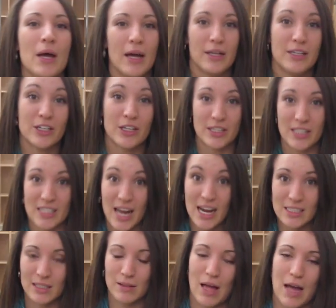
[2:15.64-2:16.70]
And during
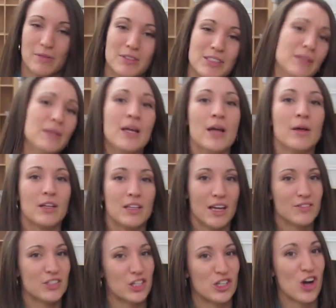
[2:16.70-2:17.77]
didactic labs,
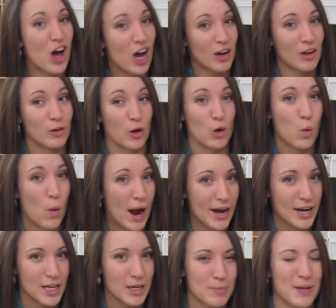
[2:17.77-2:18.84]
gloves are not
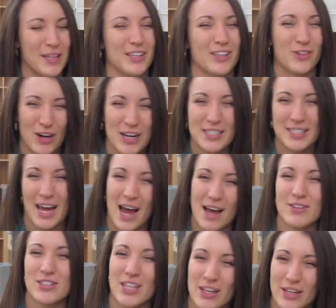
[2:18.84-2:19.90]
required, but they're great to
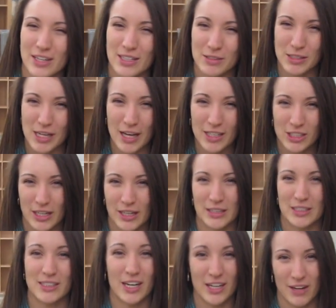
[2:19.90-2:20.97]
have so that you can touch
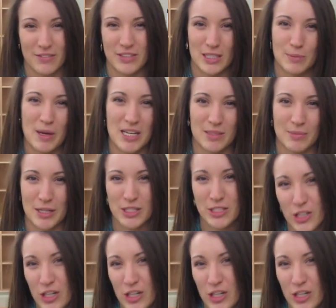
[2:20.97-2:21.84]
and study off of the specimens.